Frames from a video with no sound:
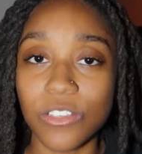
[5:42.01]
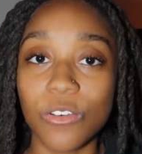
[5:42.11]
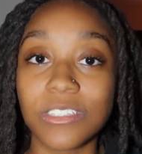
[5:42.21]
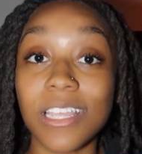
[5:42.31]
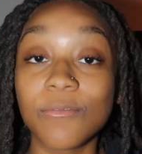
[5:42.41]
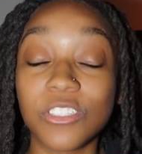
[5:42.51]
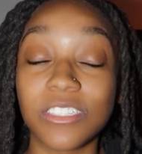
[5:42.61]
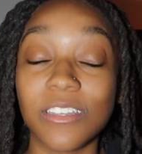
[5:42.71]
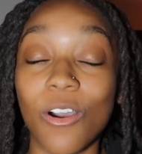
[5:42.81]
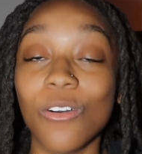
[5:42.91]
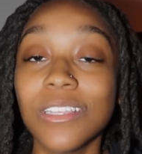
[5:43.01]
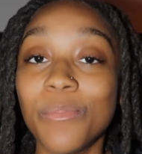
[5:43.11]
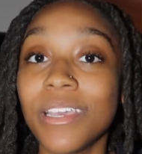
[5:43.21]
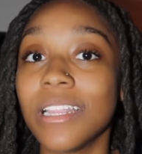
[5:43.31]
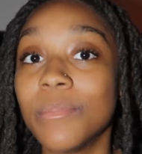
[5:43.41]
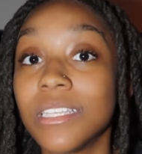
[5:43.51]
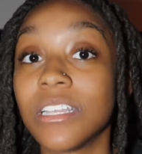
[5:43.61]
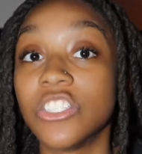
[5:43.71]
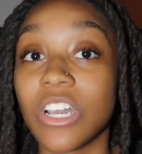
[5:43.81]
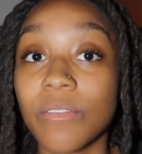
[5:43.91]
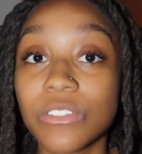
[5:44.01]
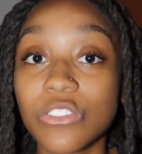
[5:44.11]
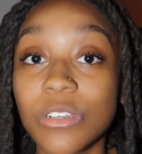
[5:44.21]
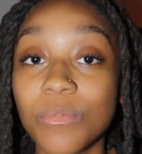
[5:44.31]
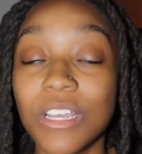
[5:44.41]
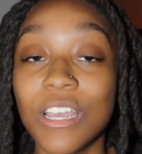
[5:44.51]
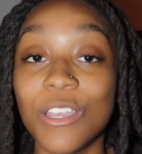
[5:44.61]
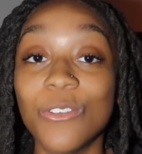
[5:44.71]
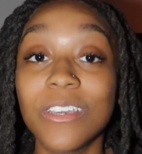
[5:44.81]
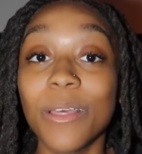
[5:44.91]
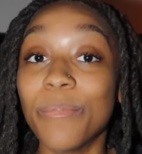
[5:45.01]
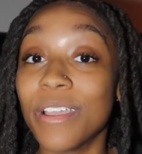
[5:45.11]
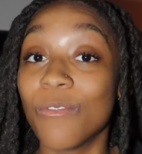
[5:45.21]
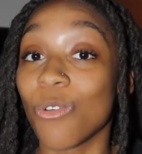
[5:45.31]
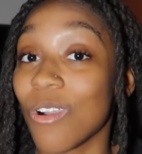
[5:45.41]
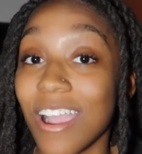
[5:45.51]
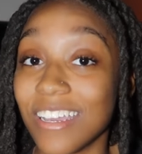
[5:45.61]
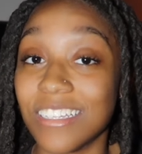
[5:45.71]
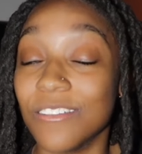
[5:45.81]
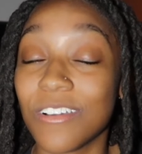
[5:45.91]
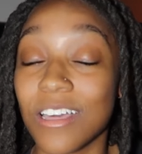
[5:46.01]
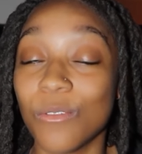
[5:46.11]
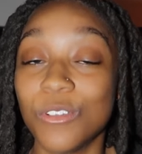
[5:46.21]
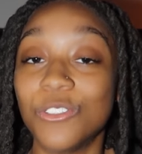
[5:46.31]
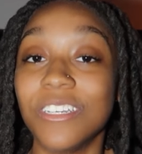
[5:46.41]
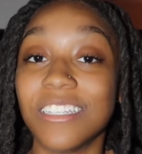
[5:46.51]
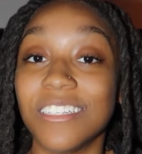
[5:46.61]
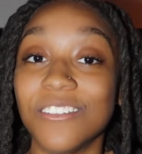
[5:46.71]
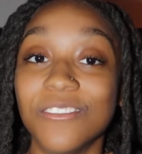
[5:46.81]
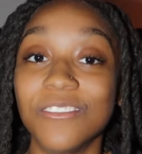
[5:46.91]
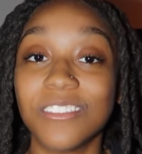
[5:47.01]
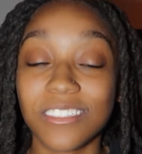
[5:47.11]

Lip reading: So instead of just only being limited to JavaScript, you get a big variety of kind of what you get to use.